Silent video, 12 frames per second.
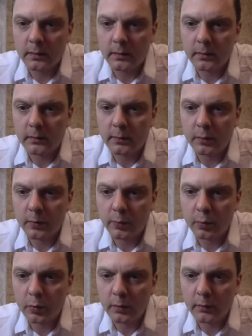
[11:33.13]
For the
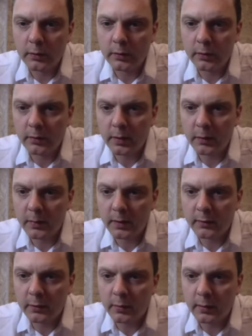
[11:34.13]
pour over, do you recommend
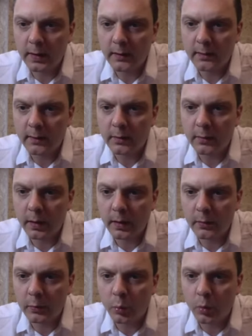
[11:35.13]
to create the
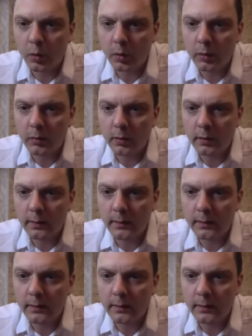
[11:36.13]
ground wall or not?